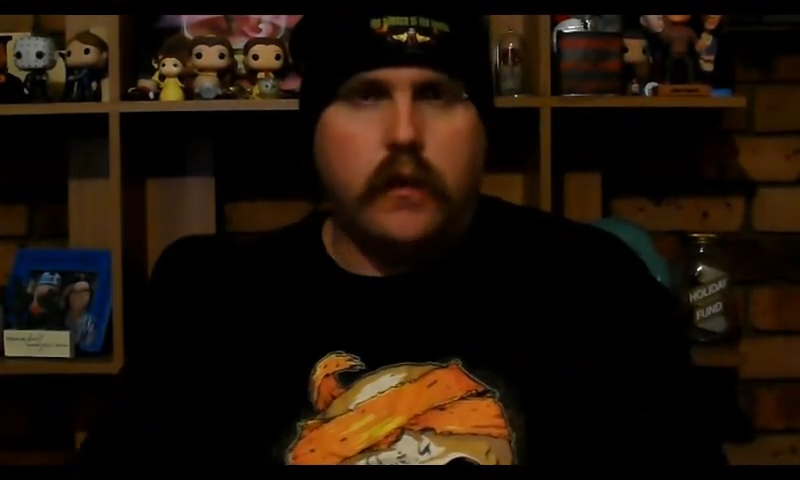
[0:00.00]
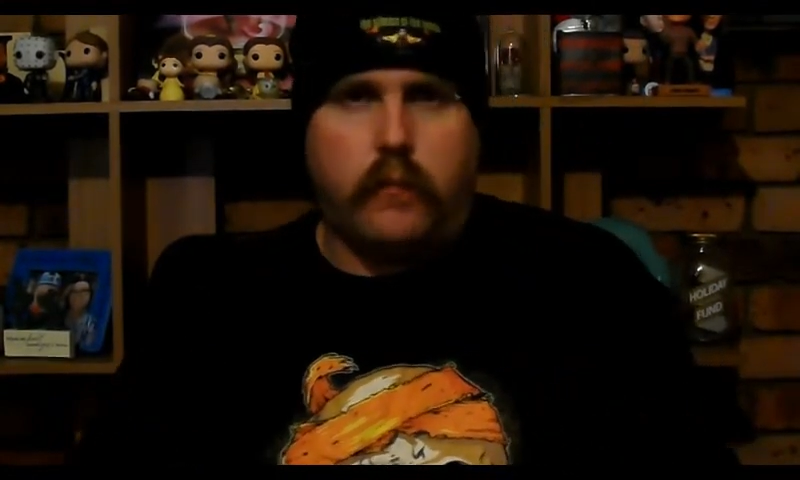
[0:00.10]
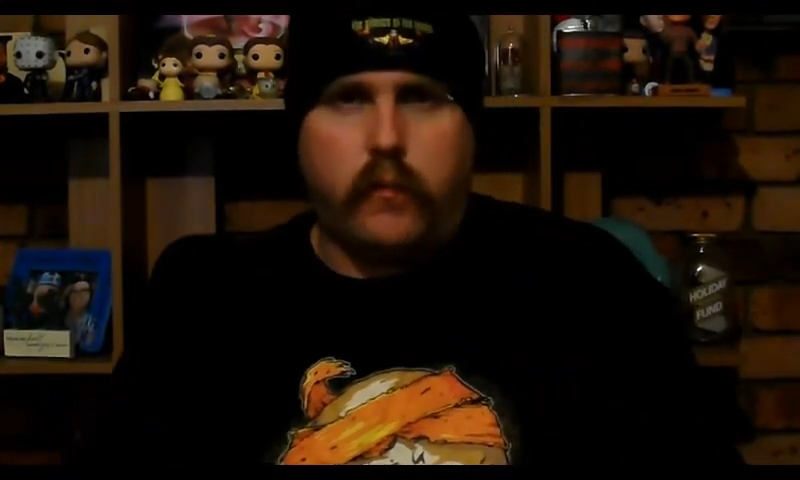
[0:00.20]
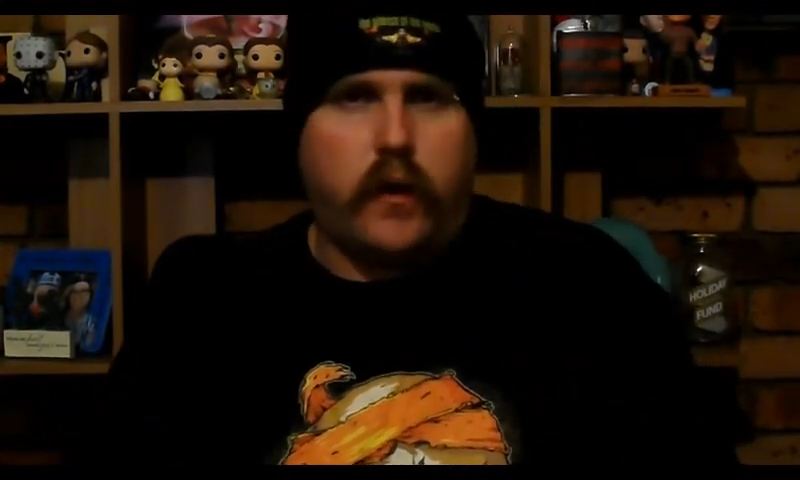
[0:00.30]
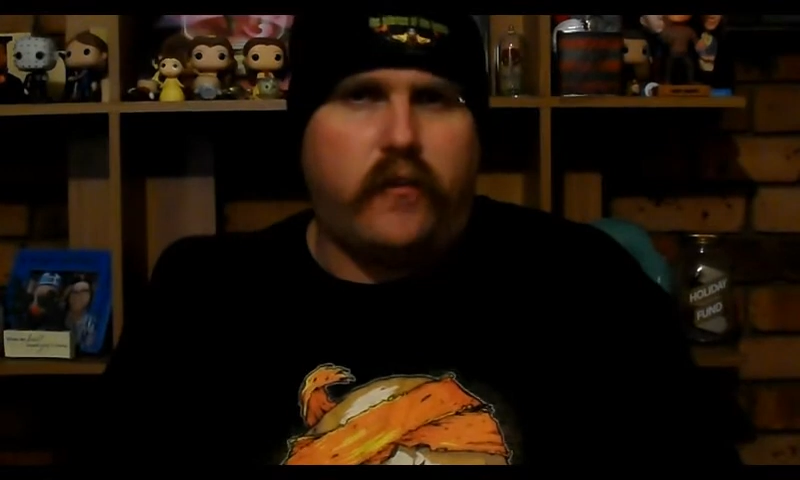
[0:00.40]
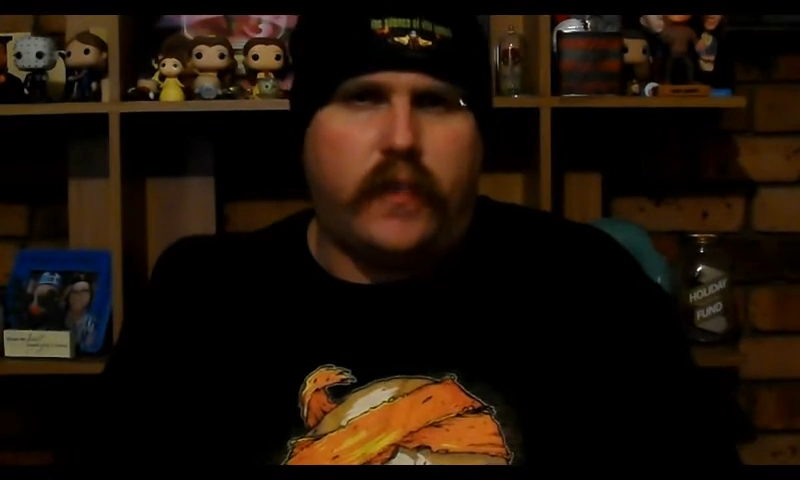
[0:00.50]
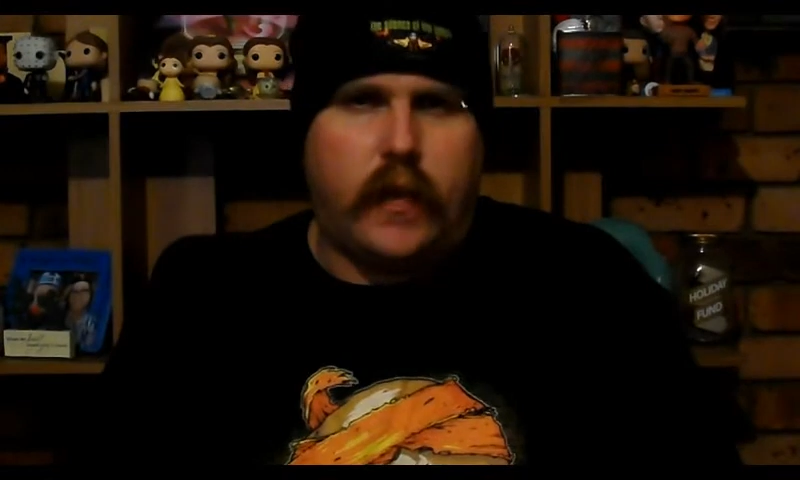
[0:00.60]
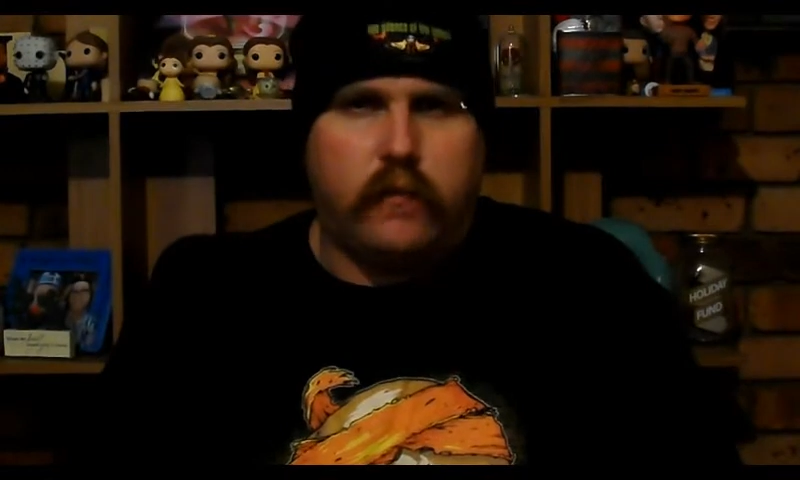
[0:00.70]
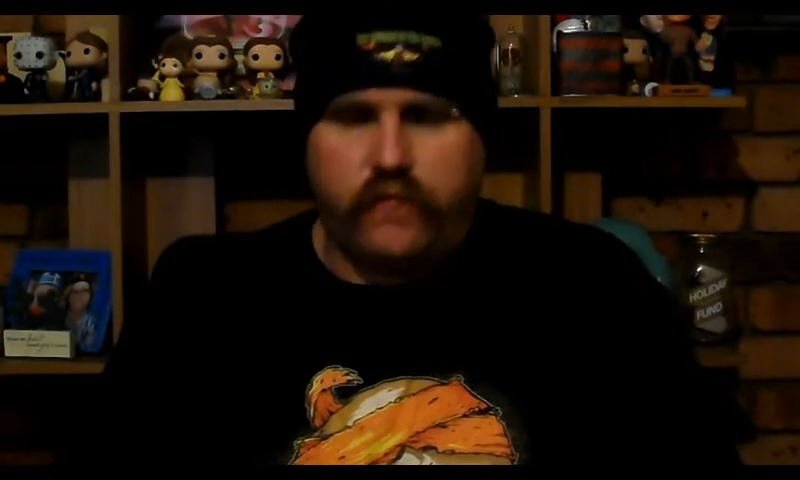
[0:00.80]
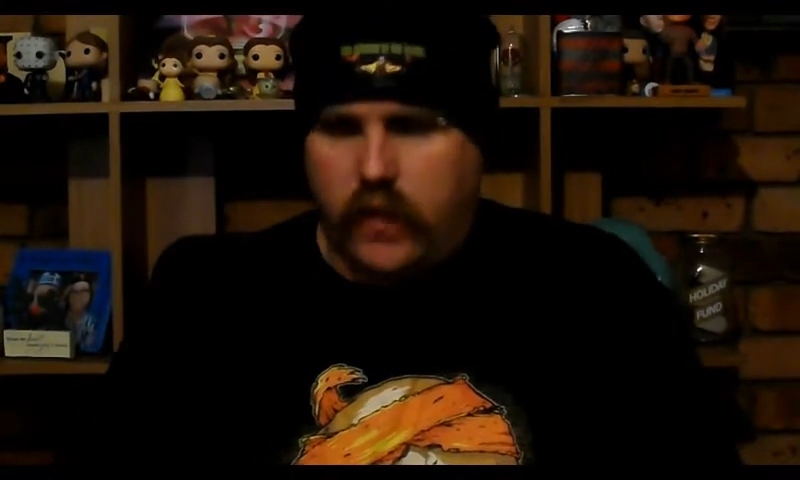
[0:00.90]
wearing
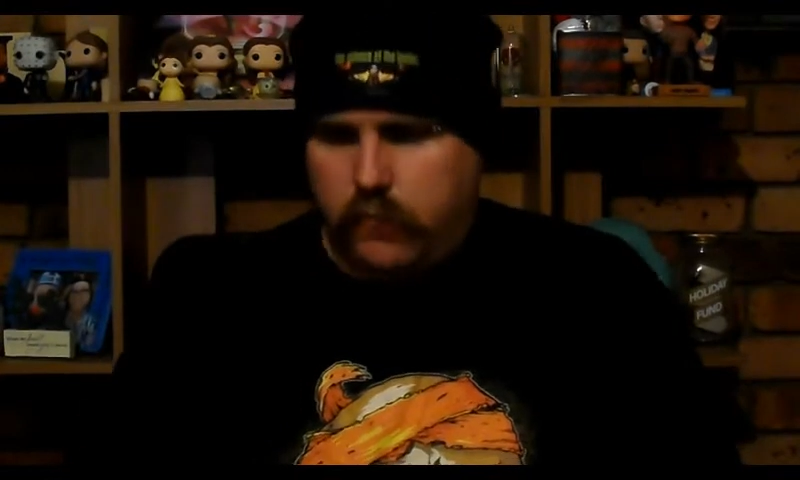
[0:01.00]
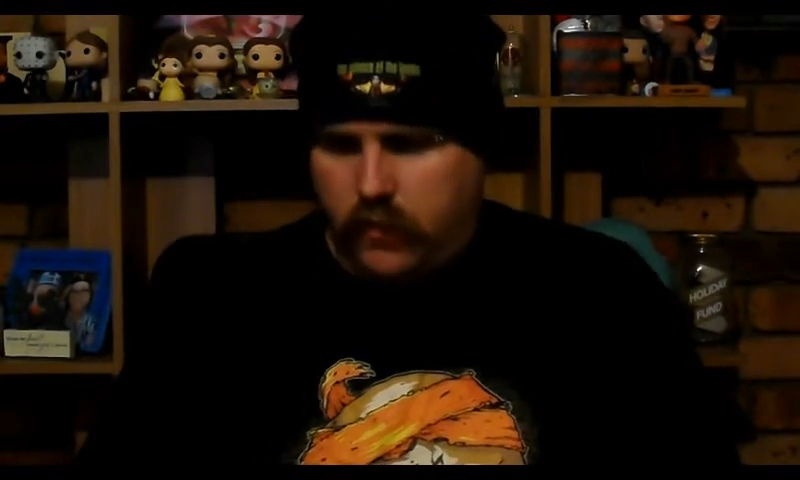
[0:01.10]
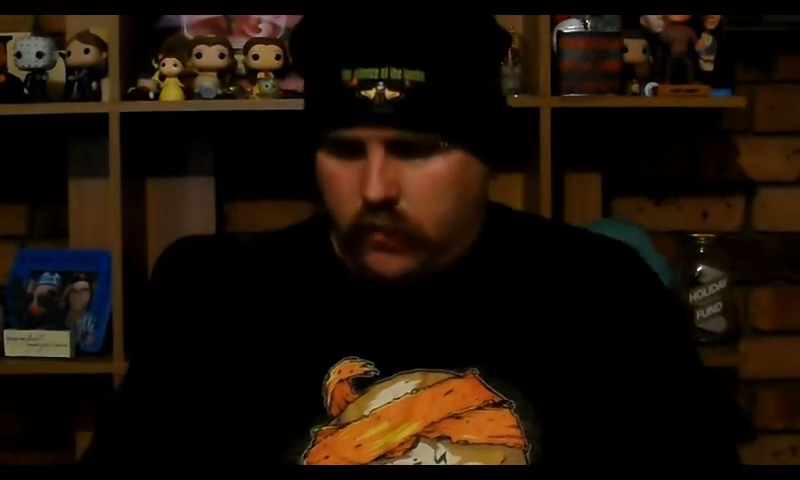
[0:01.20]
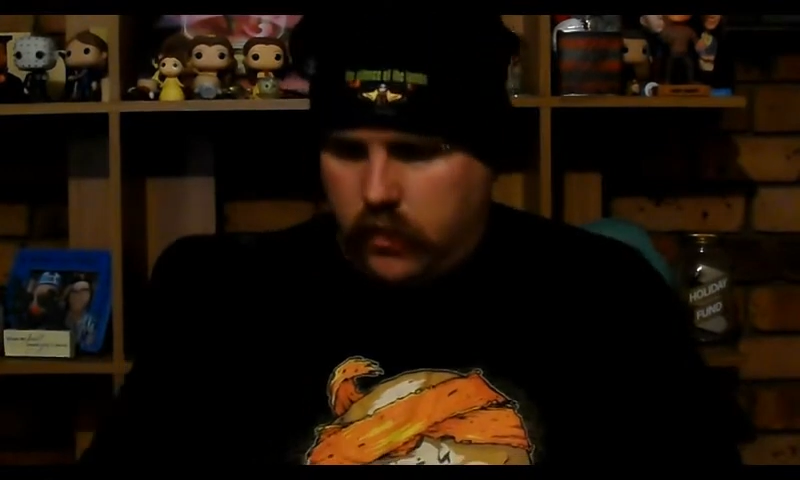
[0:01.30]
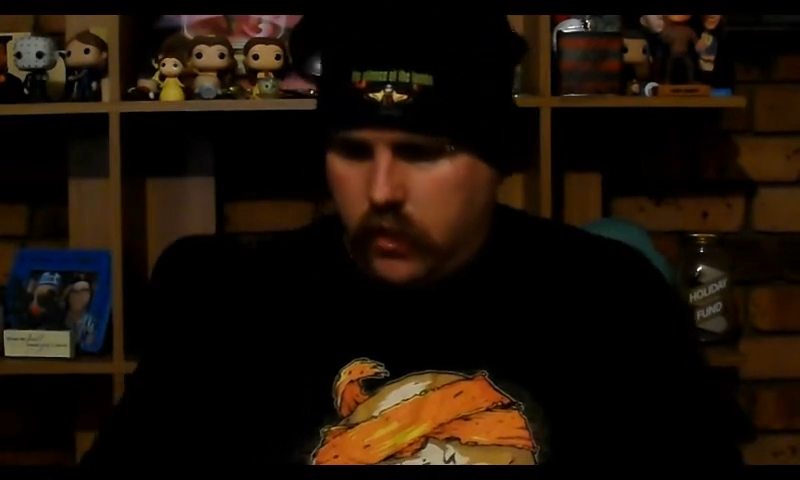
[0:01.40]
that a fair bit.